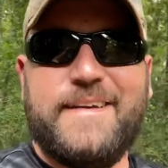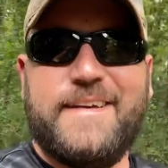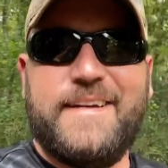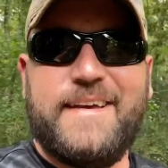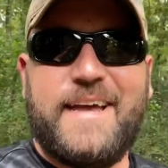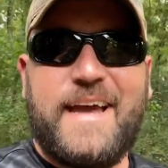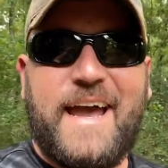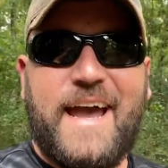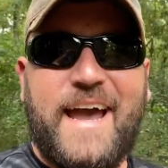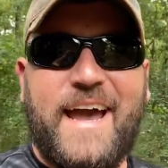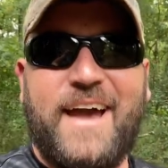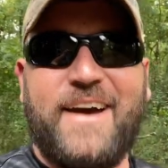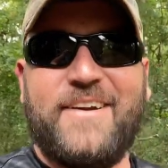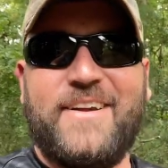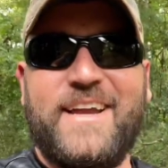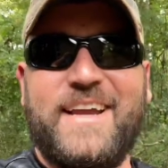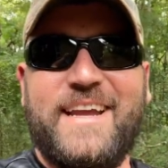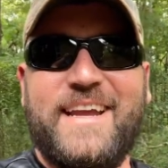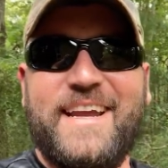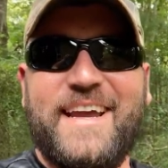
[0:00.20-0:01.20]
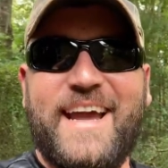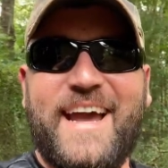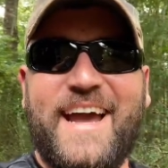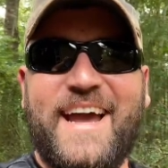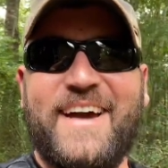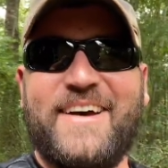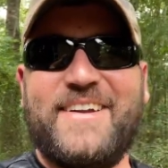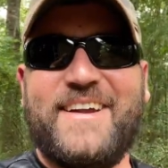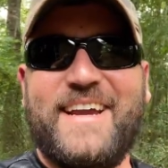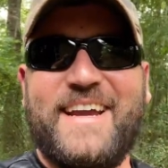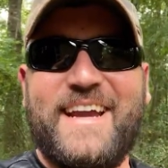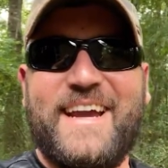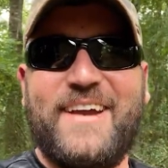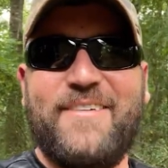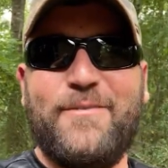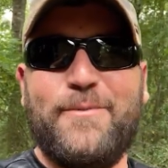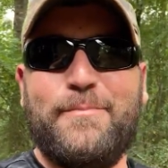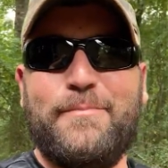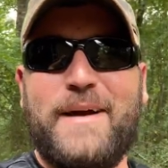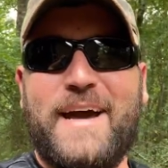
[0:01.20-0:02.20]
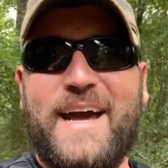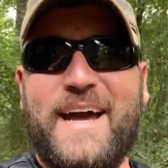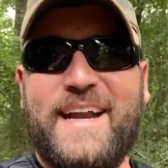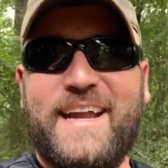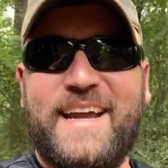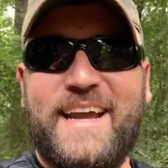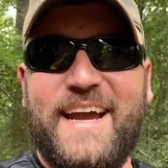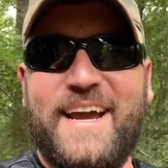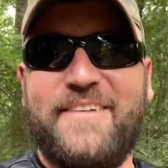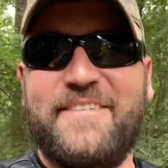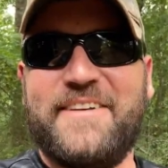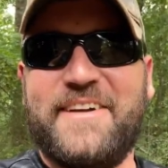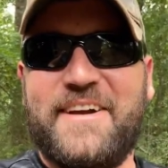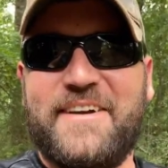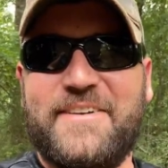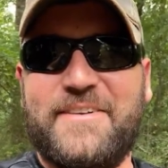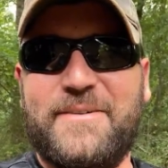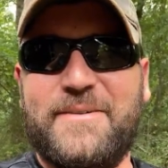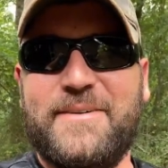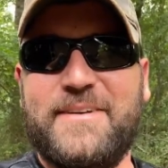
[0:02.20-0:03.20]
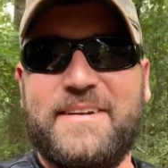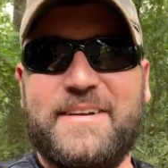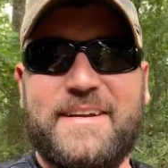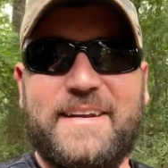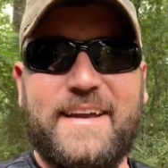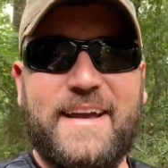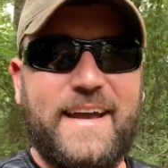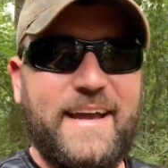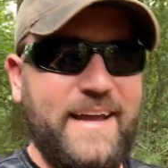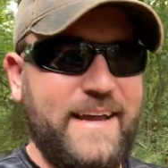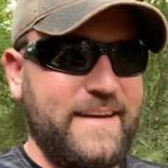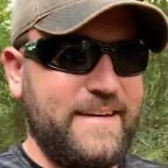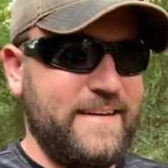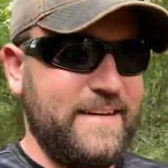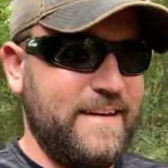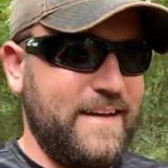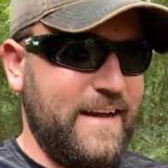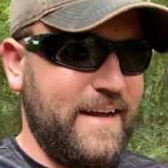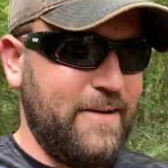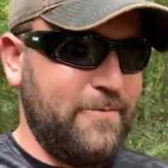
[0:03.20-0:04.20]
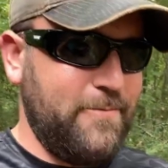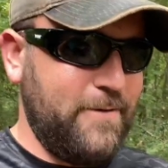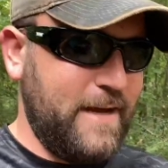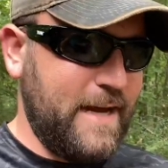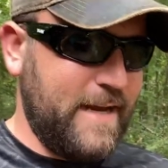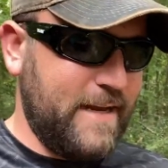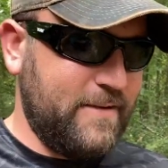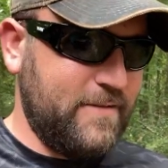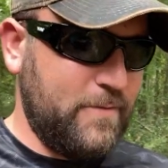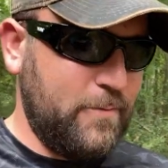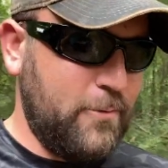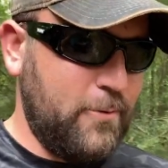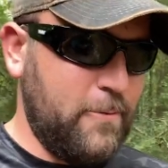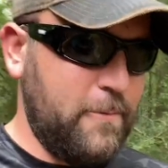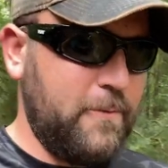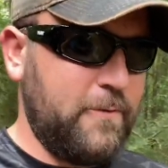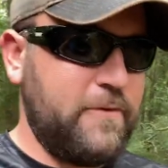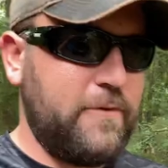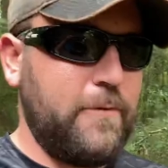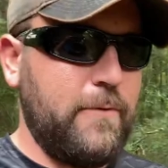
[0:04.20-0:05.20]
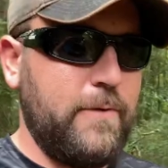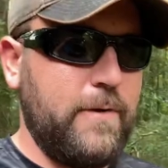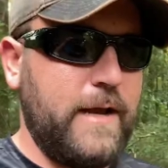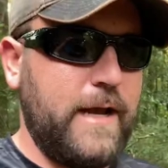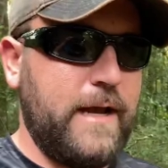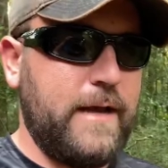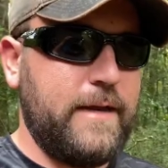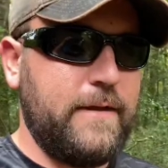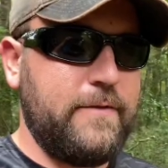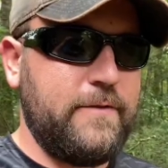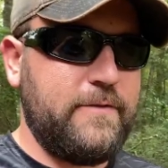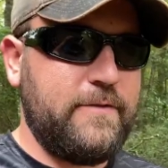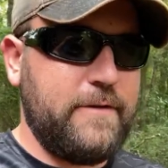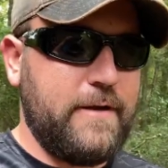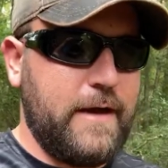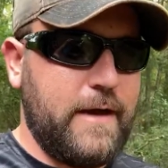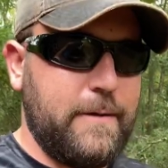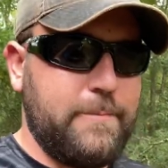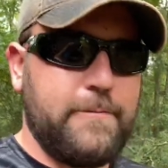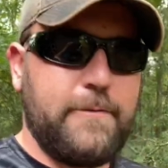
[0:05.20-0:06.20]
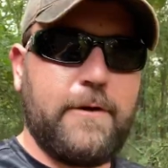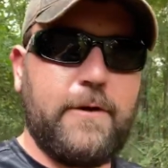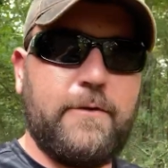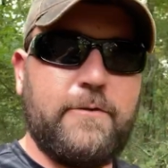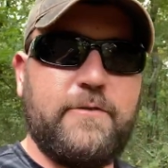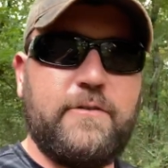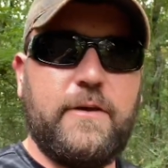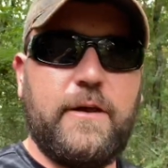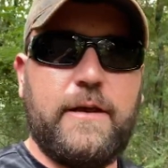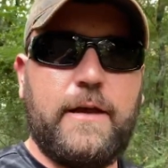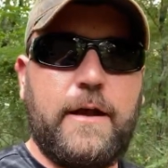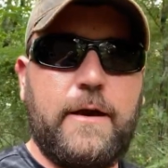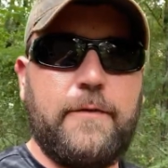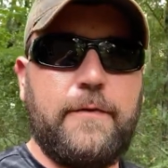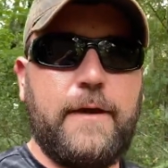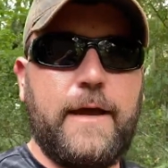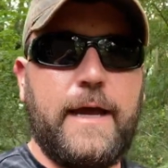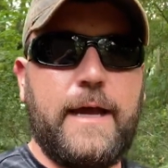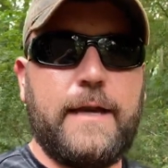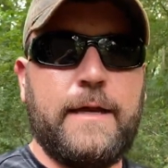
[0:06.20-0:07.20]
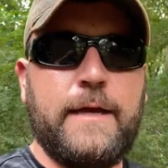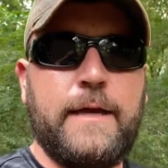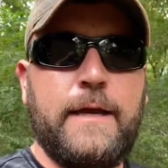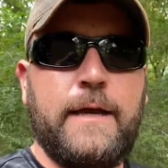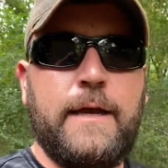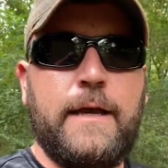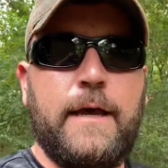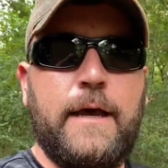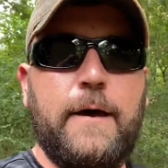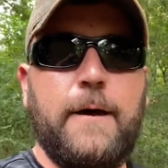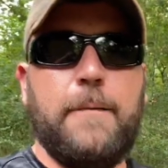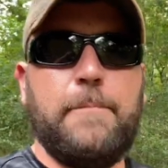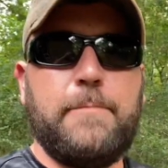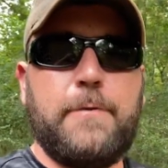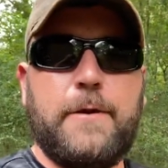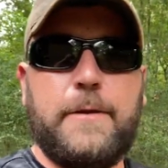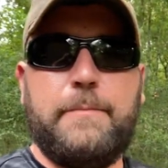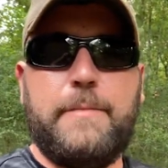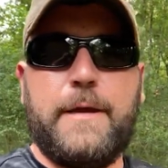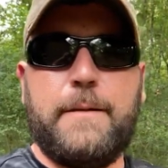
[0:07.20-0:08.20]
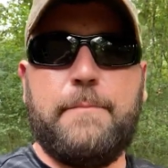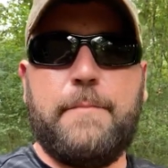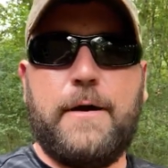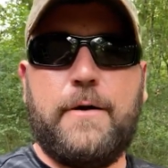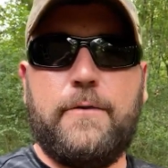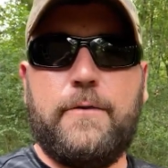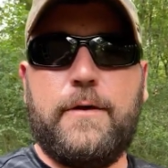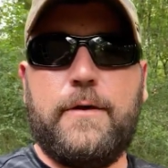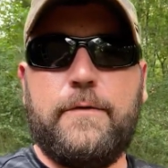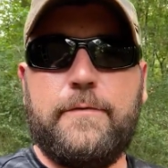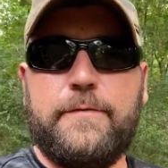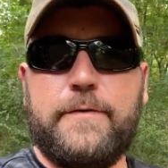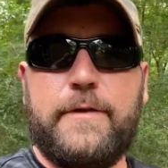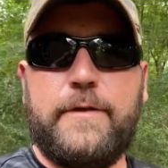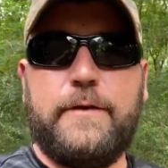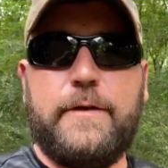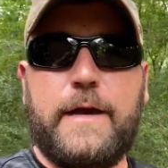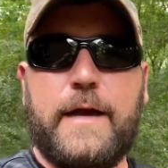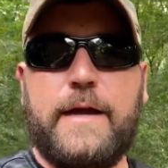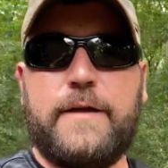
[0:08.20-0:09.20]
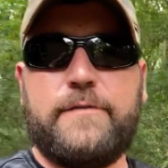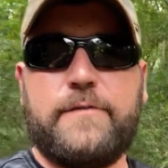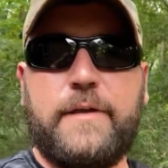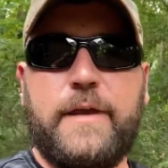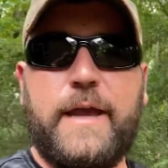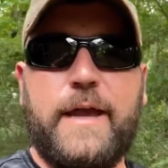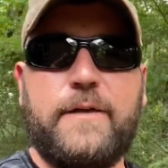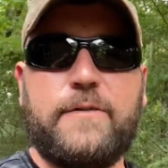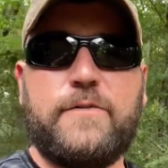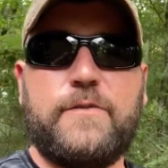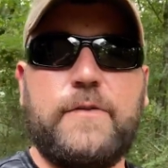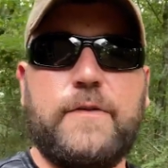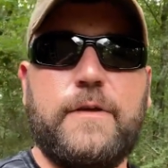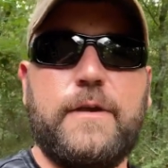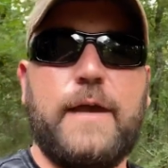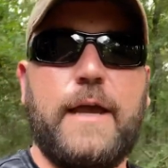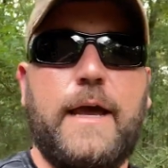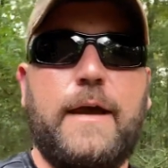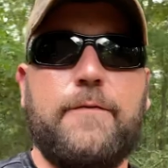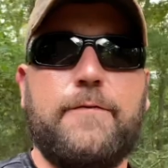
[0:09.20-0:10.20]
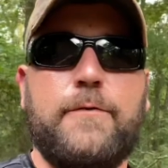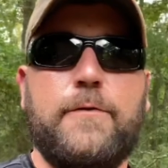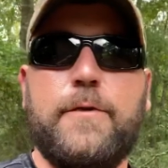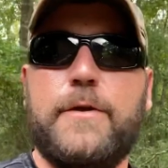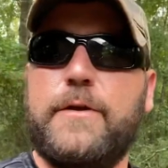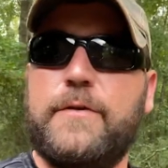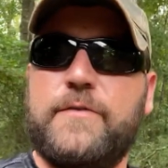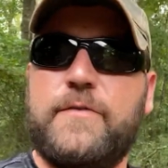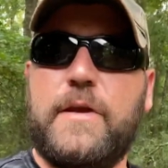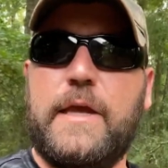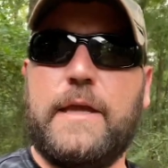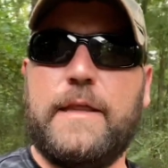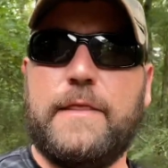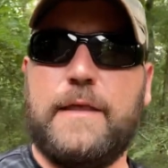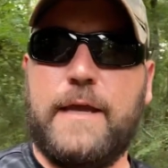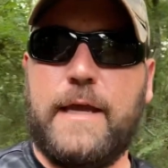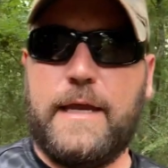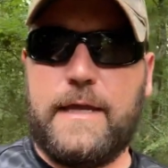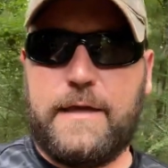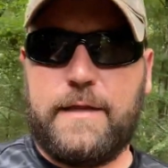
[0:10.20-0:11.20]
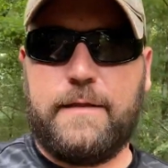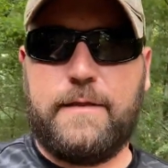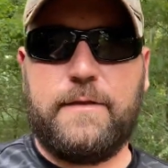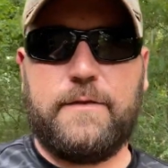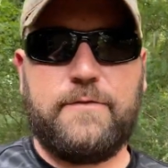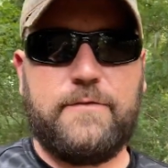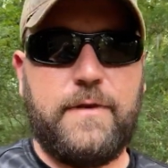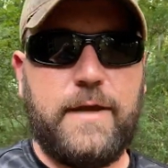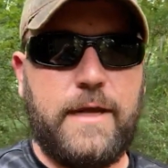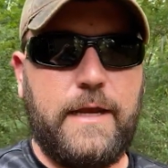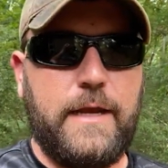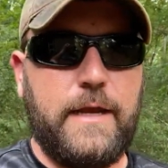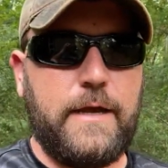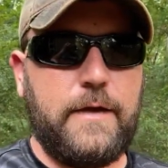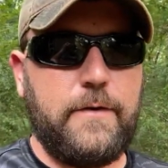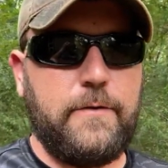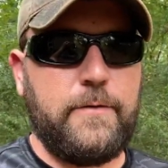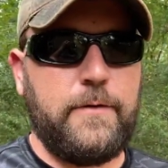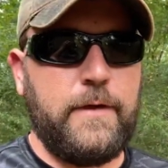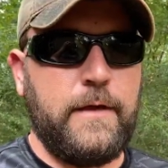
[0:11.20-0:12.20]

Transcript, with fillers: Howdy everybody, how are y'all doing today? We got some orders going out at the shop. We're going to show y'all that a pretty big bolo for you guys and gals to look out for. You'll see at the end of this video.